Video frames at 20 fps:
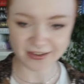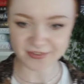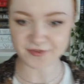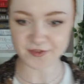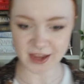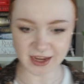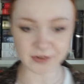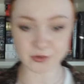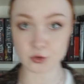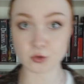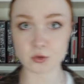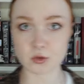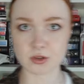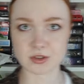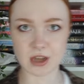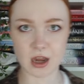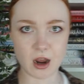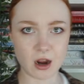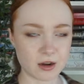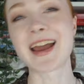Fate Google
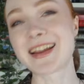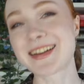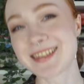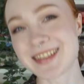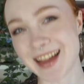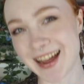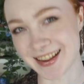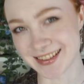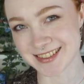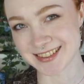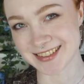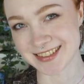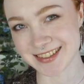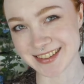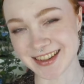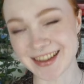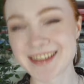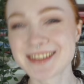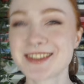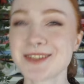Doc. And lastly
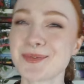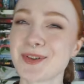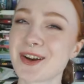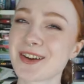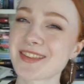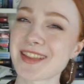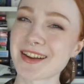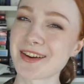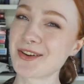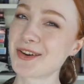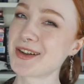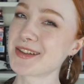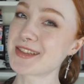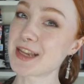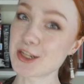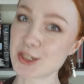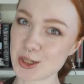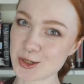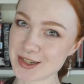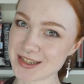is the book that holds
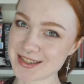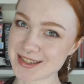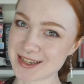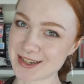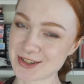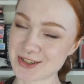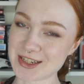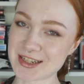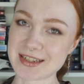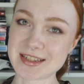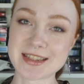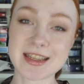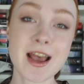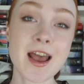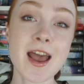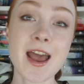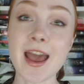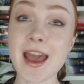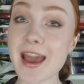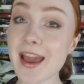two distinctions.
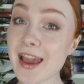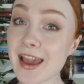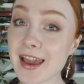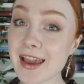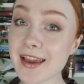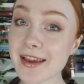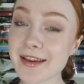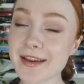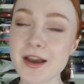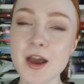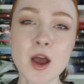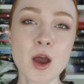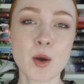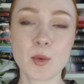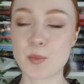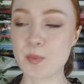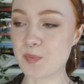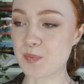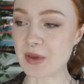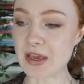A,
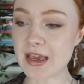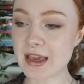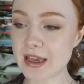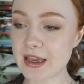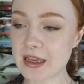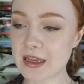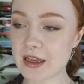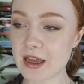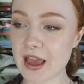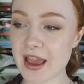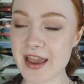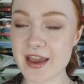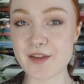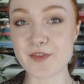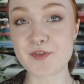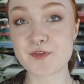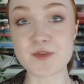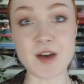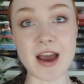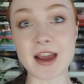being a
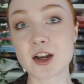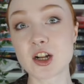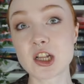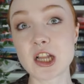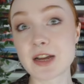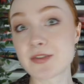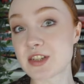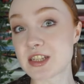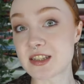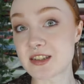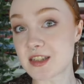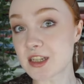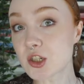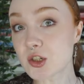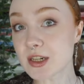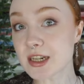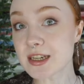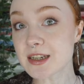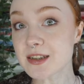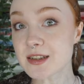final of a
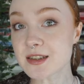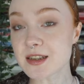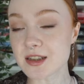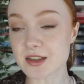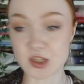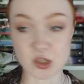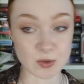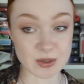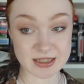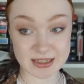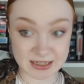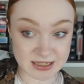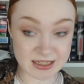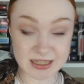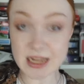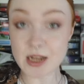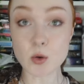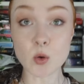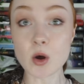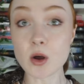series, so it's a
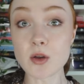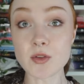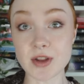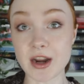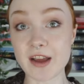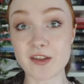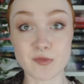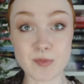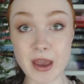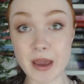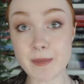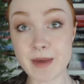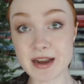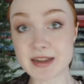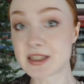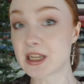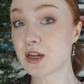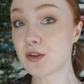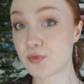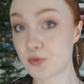sequel that I've made
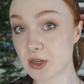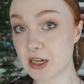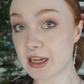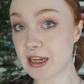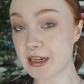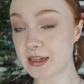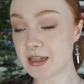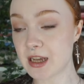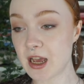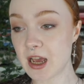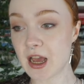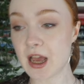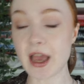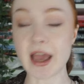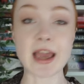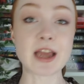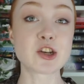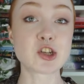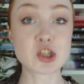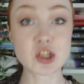myself read,
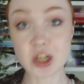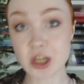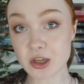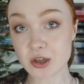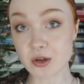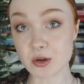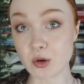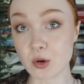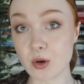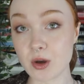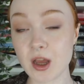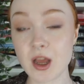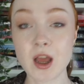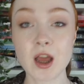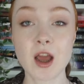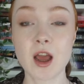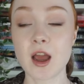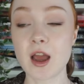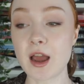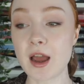and two,
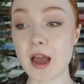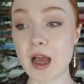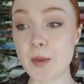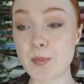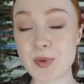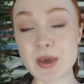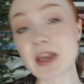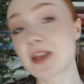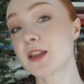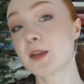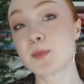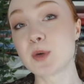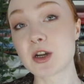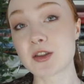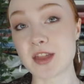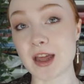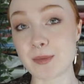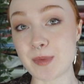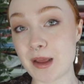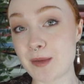being the book
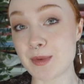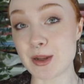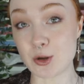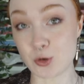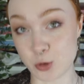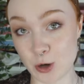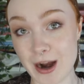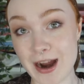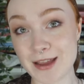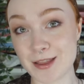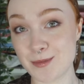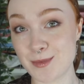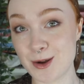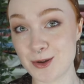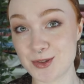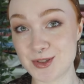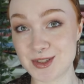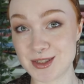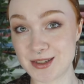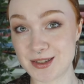that made me cry the
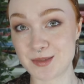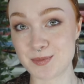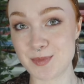most this